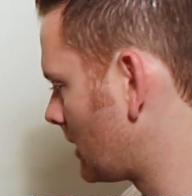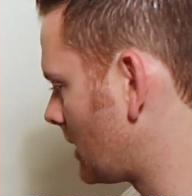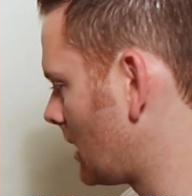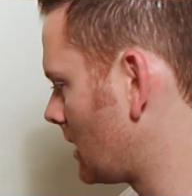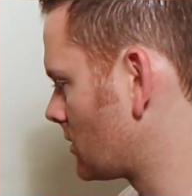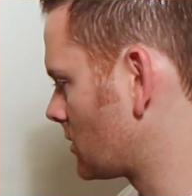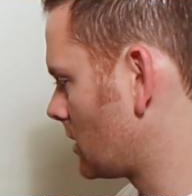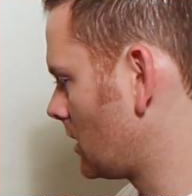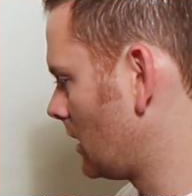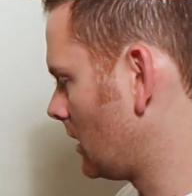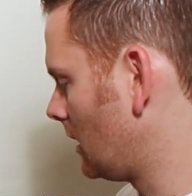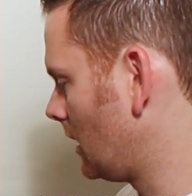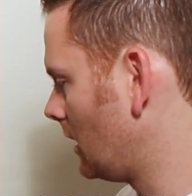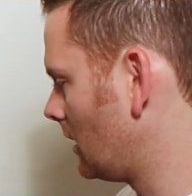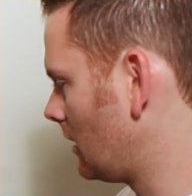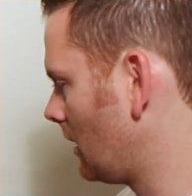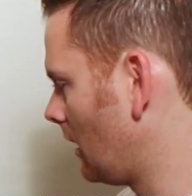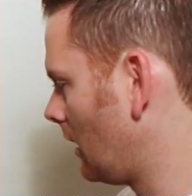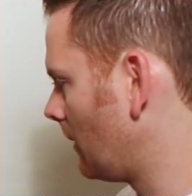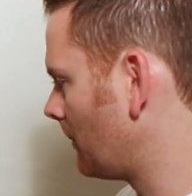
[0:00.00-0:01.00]
attention to
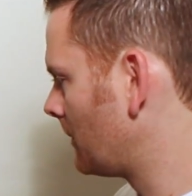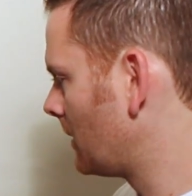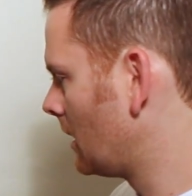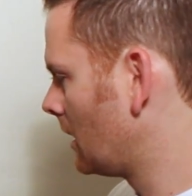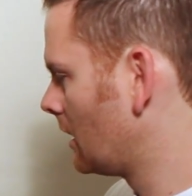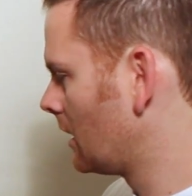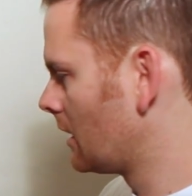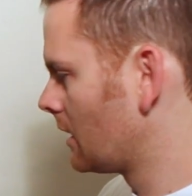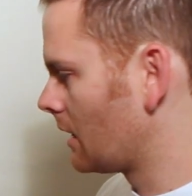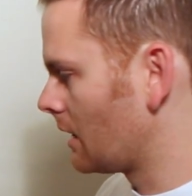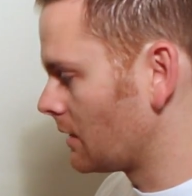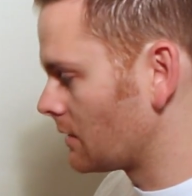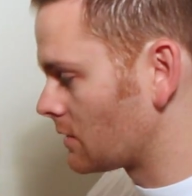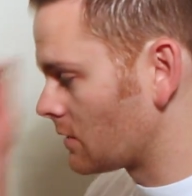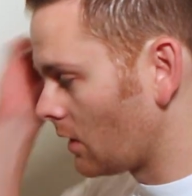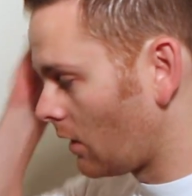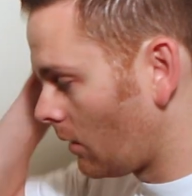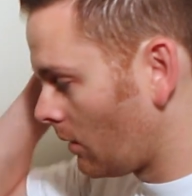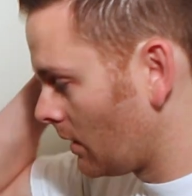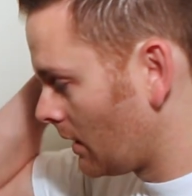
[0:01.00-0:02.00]
detail. And
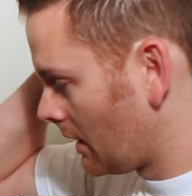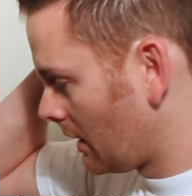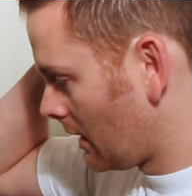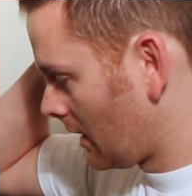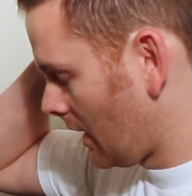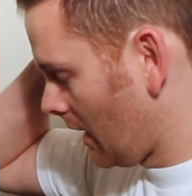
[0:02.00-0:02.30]
so